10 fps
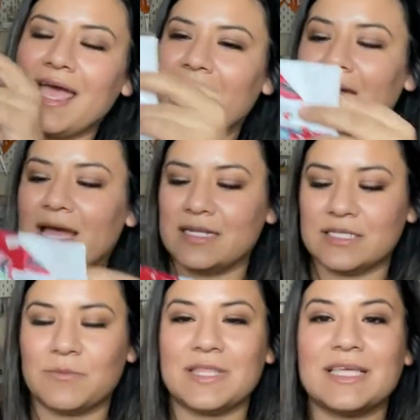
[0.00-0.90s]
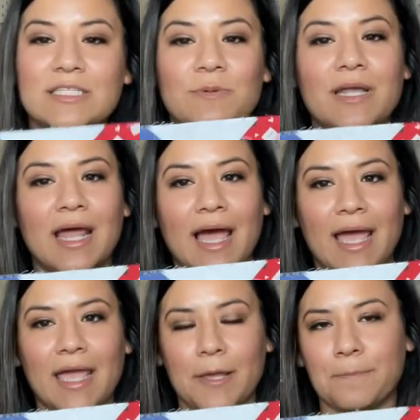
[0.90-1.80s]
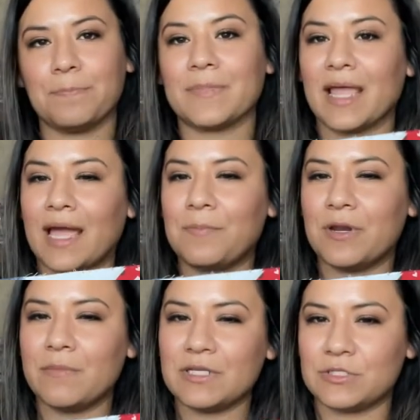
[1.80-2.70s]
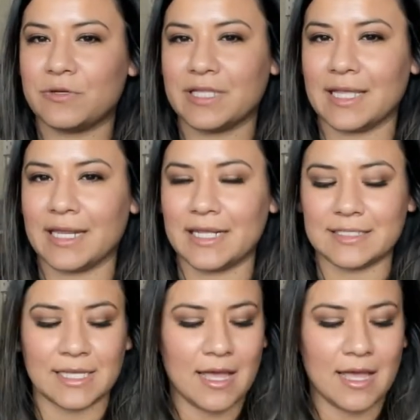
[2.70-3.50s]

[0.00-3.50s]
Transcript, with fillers: And with this one, I, I pretty much told the ladies,